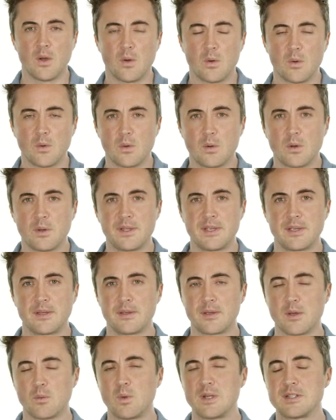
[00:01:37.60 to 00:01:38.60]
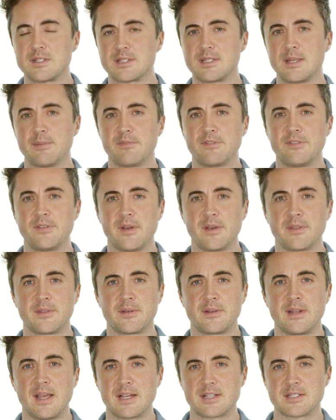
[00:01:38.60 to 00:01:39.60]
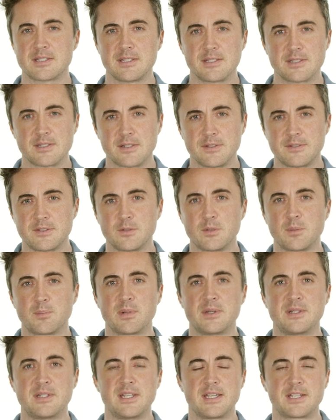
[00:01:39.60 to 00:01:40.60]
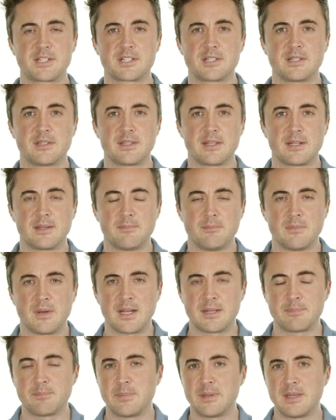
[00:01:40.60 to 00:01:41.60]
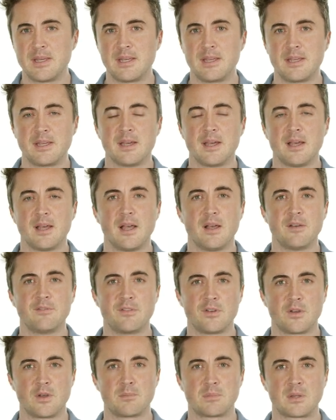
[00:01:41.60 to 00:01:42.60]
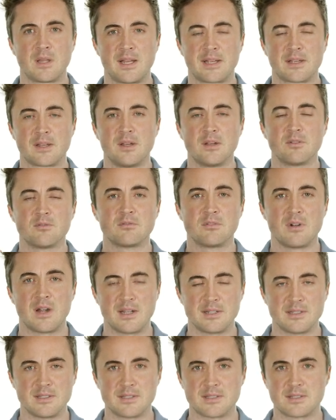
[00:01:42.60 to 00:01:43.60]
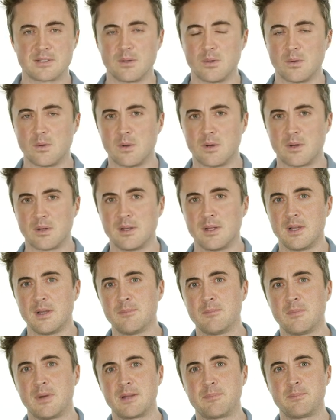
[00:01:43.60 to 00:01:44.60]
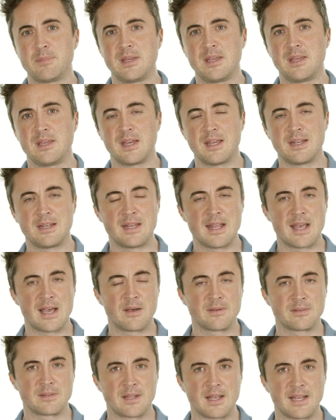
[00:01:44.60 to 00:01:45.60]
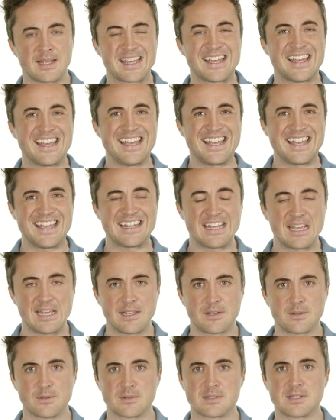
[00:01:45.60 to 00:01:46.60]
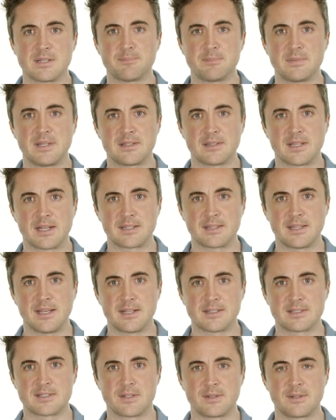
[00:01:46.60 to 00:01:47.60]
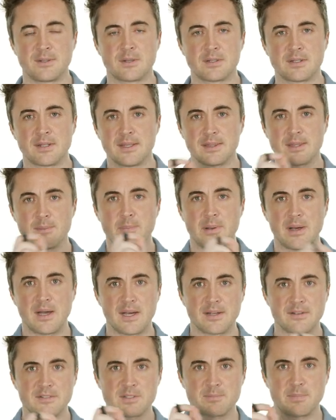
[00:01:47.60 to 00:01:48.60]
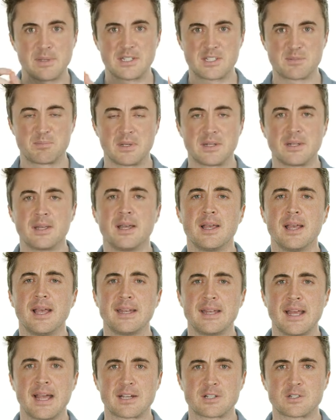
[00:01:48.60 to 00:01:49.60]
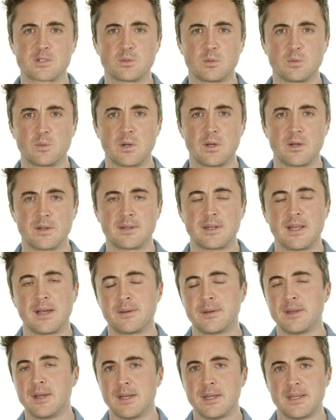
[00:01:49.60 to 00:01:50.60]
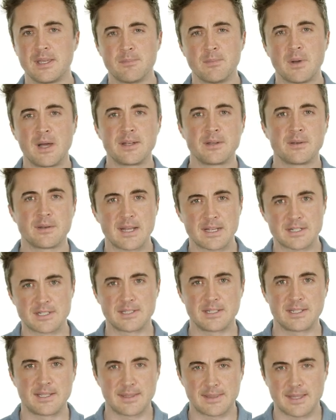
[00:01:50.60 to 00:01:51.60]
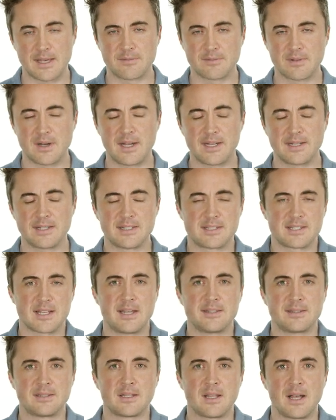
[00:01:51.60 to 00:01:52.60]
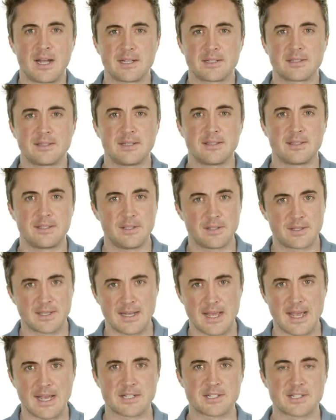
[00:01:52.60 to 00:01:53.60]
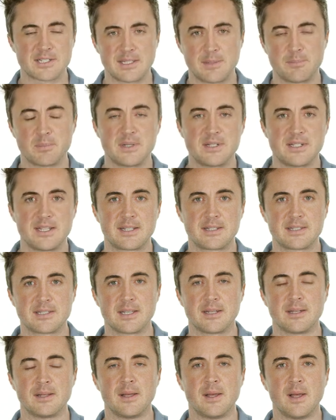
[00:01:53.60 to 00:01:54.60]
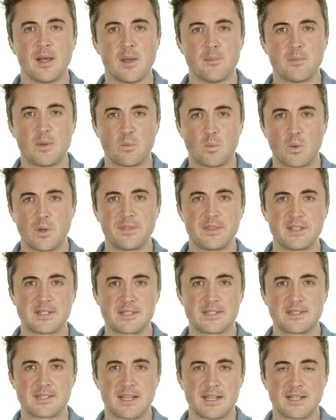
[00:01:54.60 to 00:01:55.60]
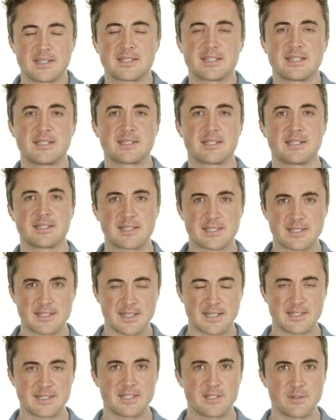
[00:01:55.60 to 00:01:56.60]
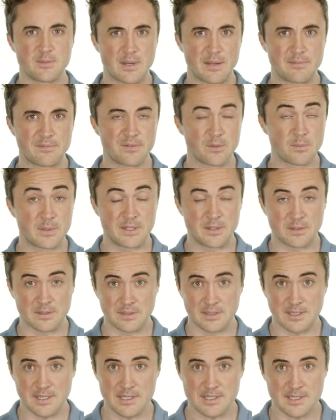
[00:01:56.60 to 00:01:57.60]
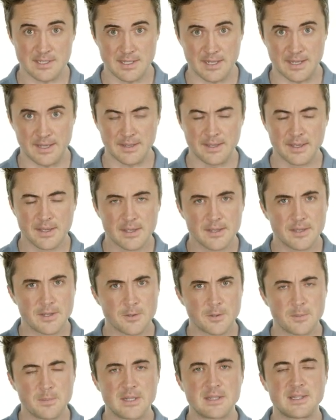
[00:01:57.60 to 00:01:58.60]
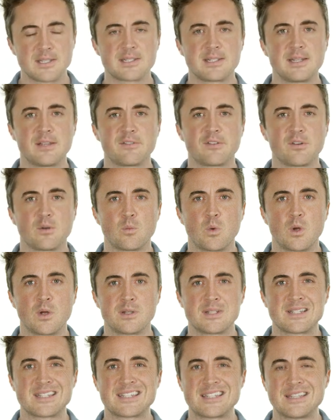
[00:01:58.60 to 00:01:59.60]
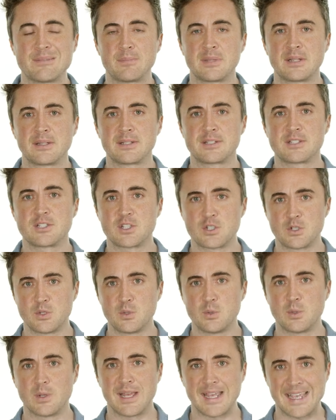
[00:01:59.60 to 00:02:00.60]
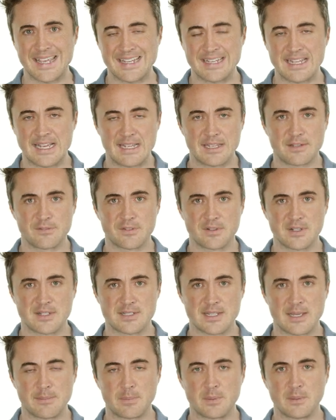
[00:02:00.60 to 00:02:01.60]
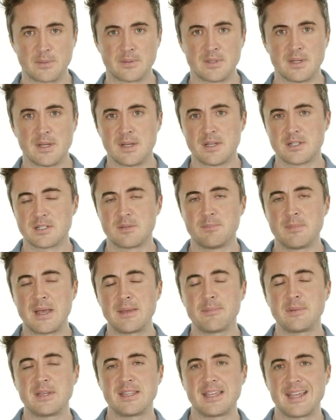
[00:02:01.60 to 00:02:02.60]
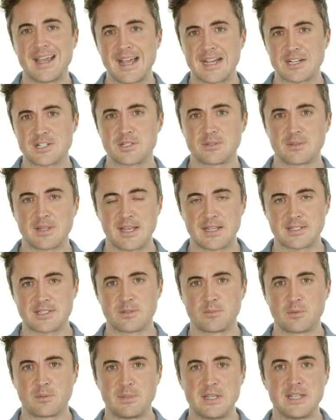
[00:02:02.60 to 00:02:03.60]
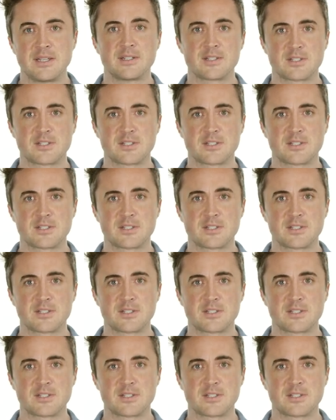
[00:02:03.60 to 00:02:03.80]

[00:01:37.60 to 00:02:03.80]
Or you can go one step further and actually sort of do a prediction that it might be a verb like runs, or might be a noun like headache or something like that. So not the part of speech, but an actual word. Now, you might not actually get that right. It's unlikely that you can actually predict it. But what this does is it sets you up for when you're listening, you're going to be listening for a word similar to headache, for example. So maybe the actual answer would be